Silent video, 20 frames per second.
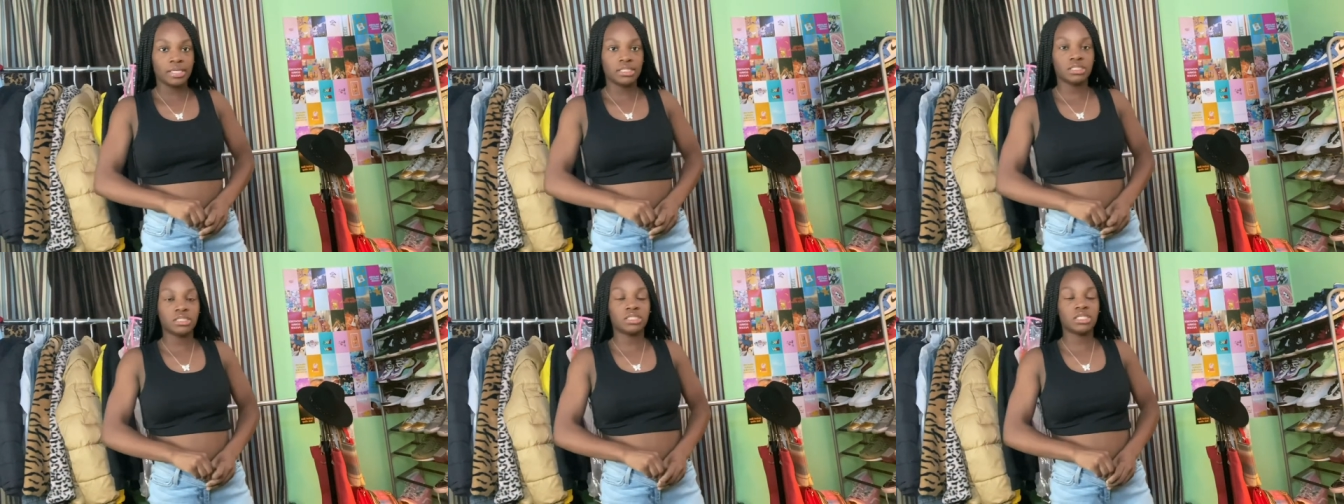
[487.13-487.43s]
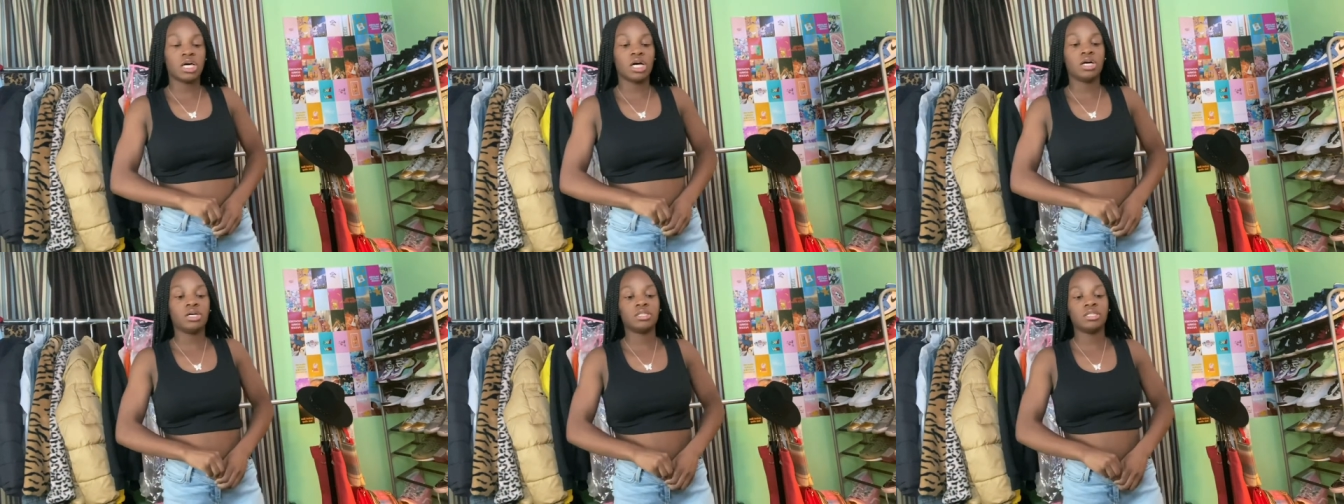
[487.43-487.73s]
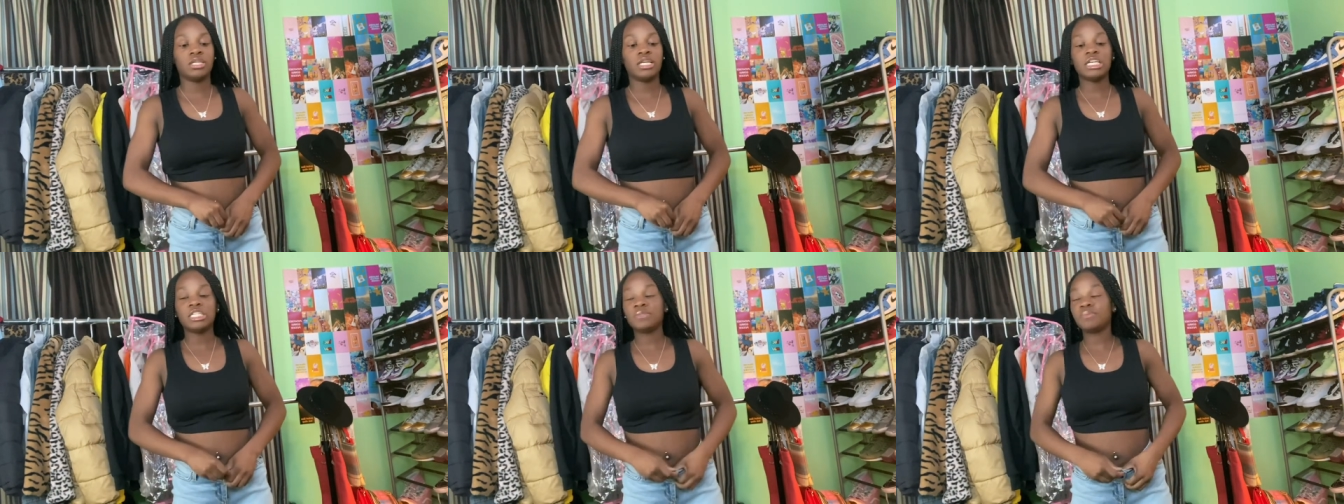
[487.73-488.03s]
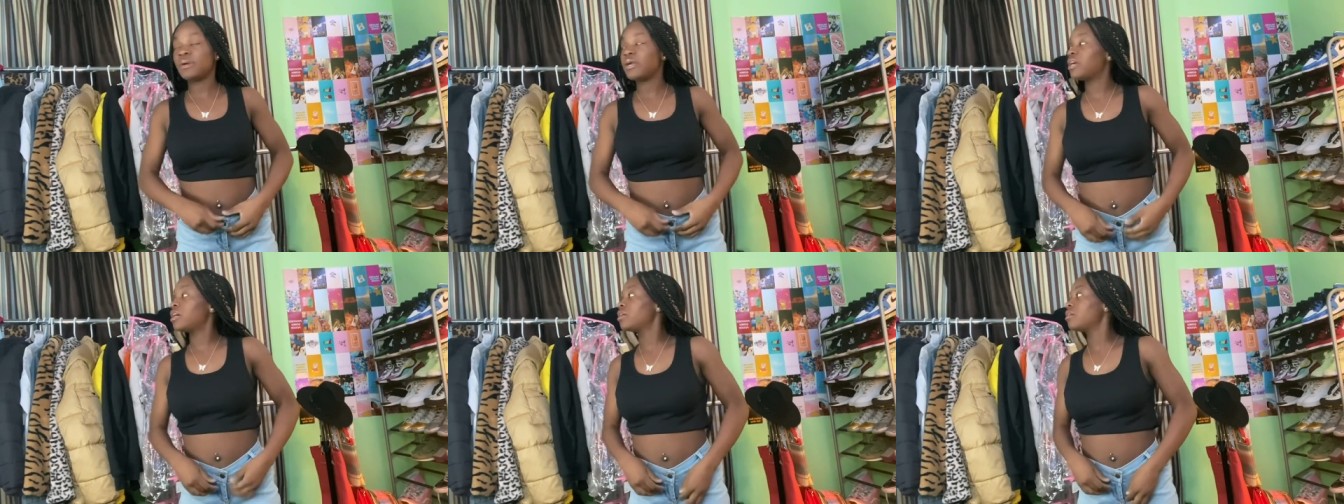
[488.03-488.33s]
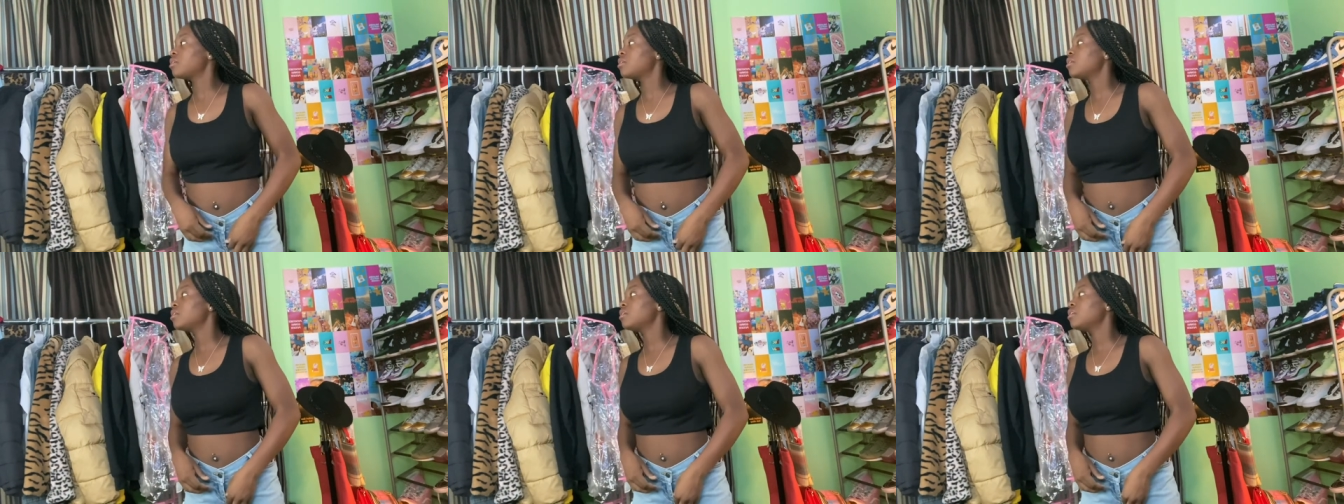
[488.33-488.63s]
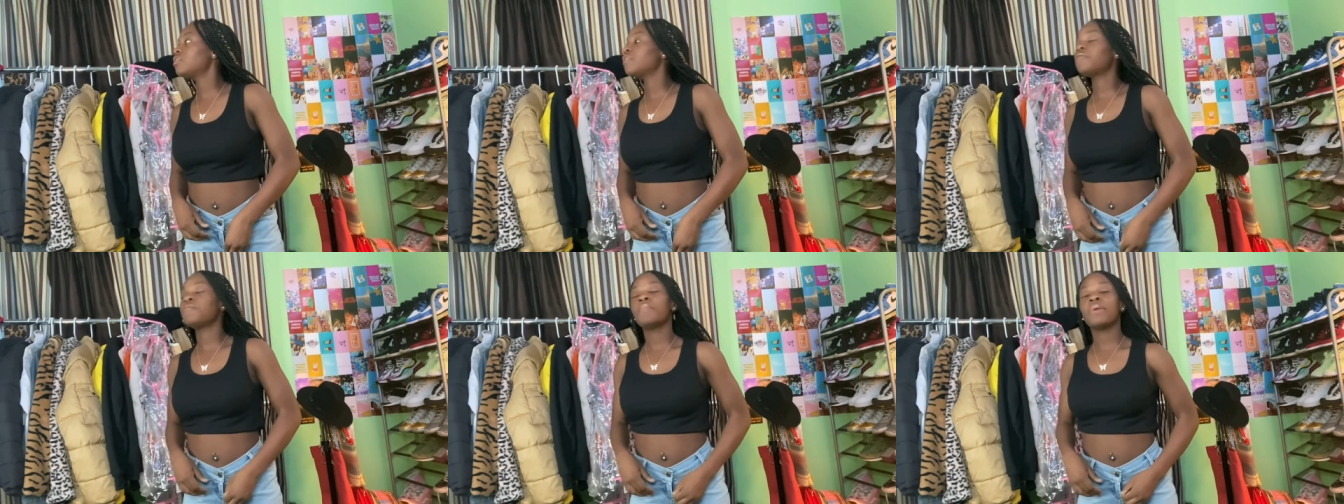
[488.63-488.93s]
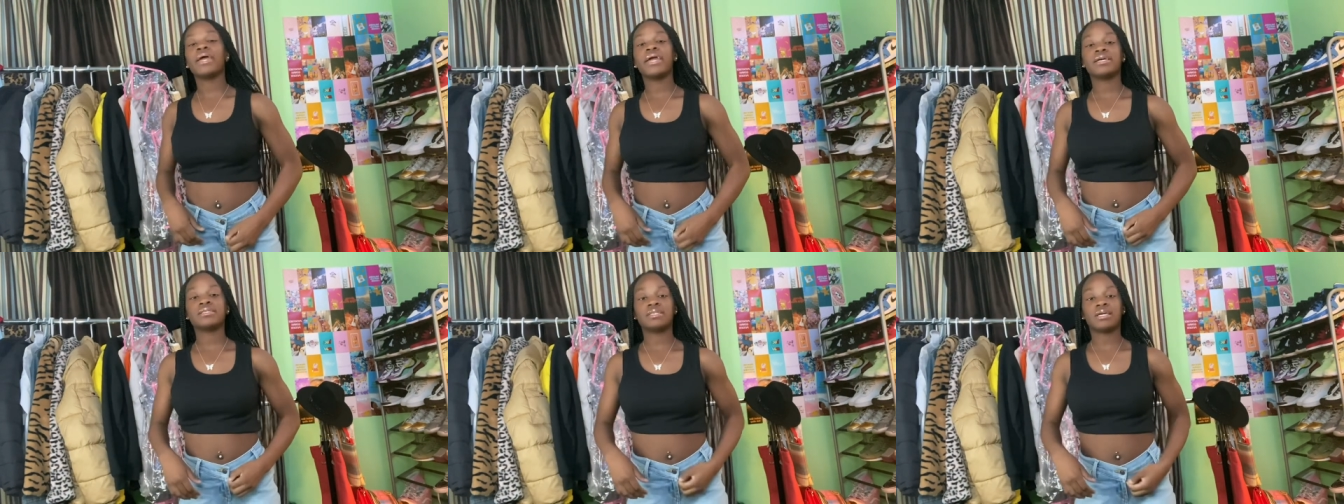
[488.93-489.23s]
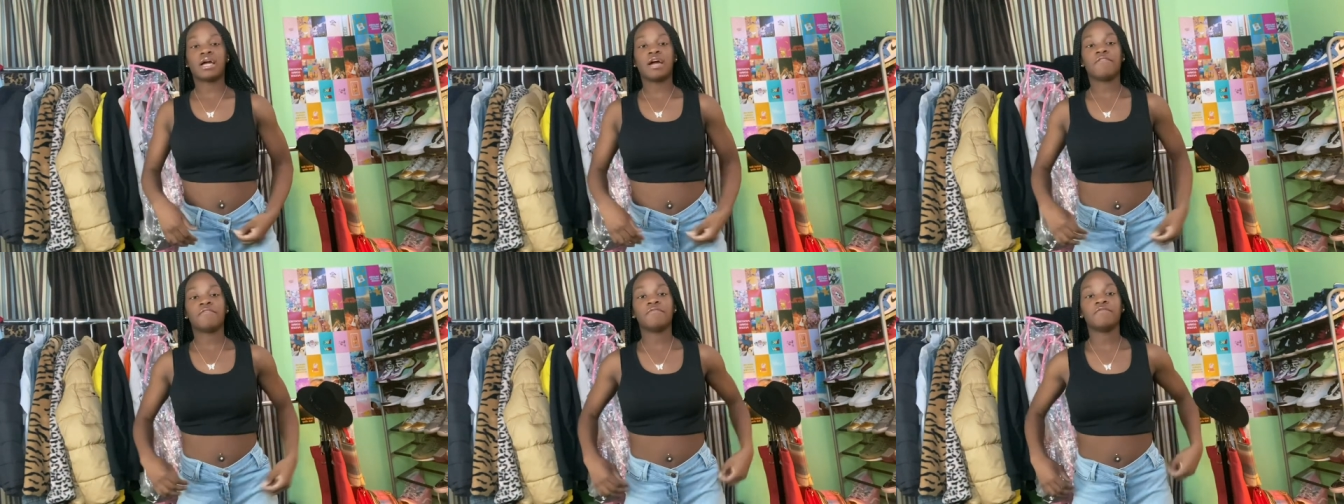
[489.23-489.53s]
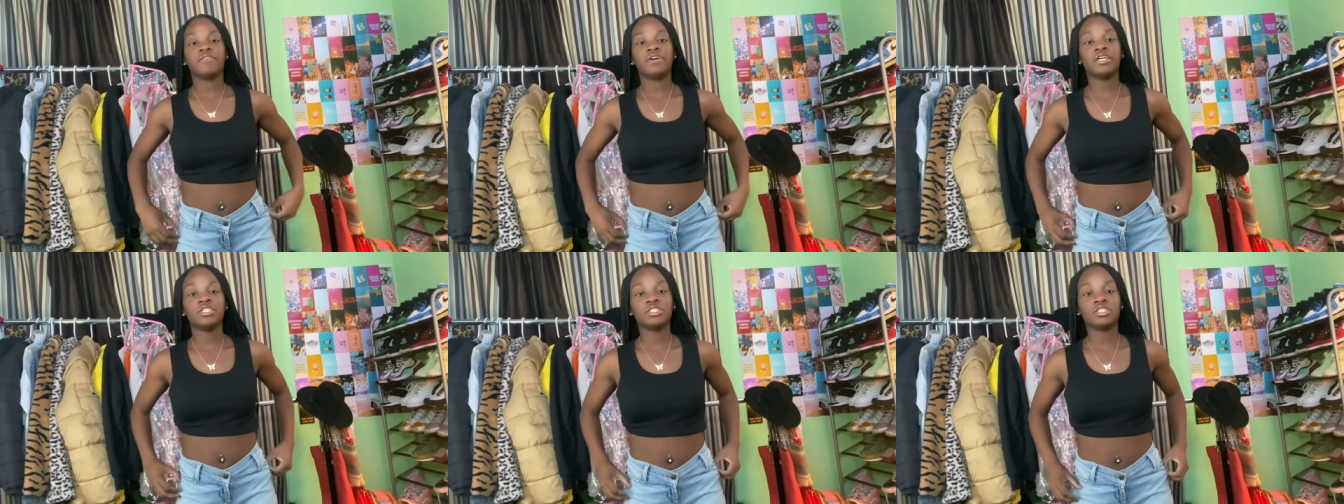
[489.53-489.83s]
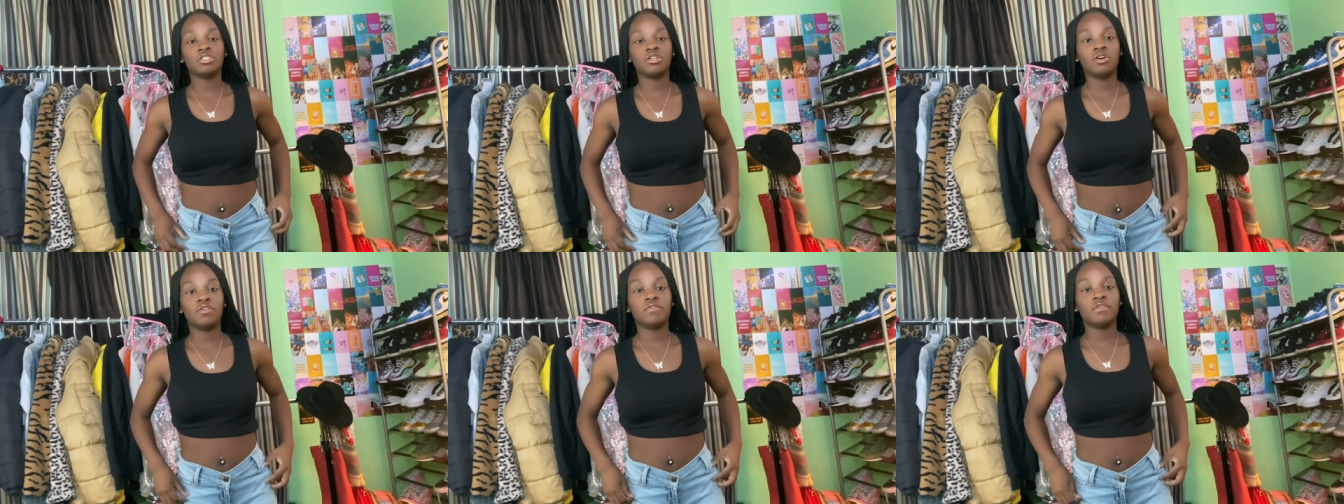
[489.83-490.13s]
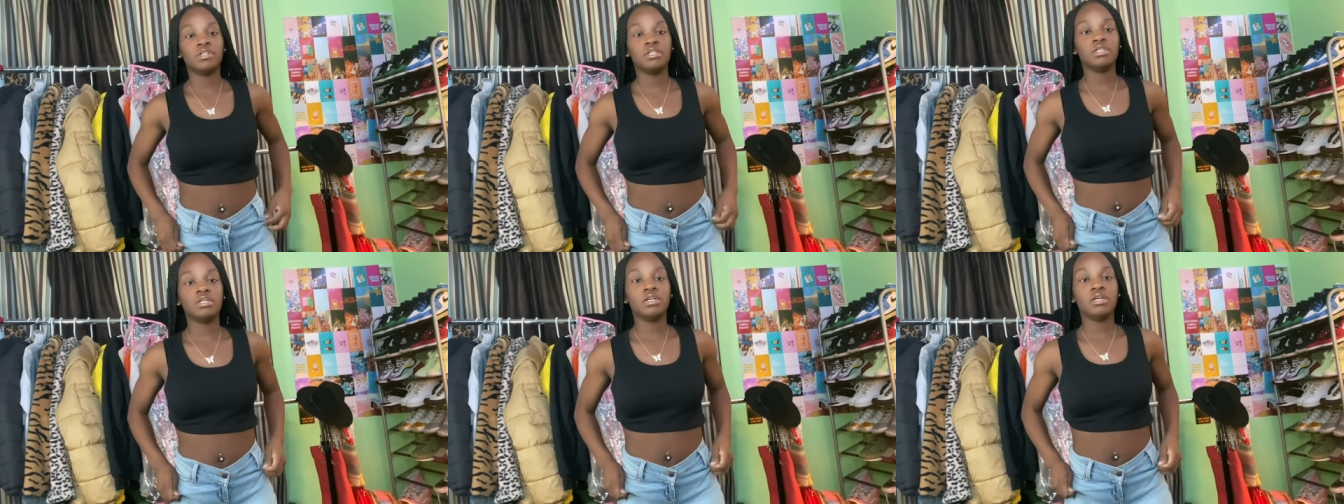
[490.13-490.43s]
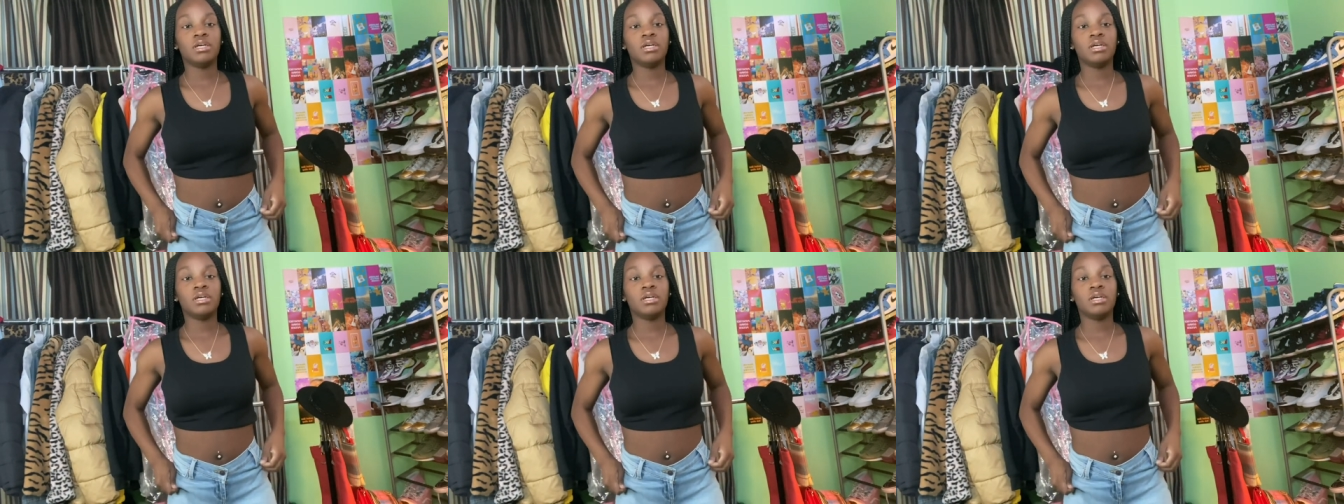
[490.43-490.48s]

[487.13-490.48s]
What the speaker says: so the next pair of pants I got from Fashion Nova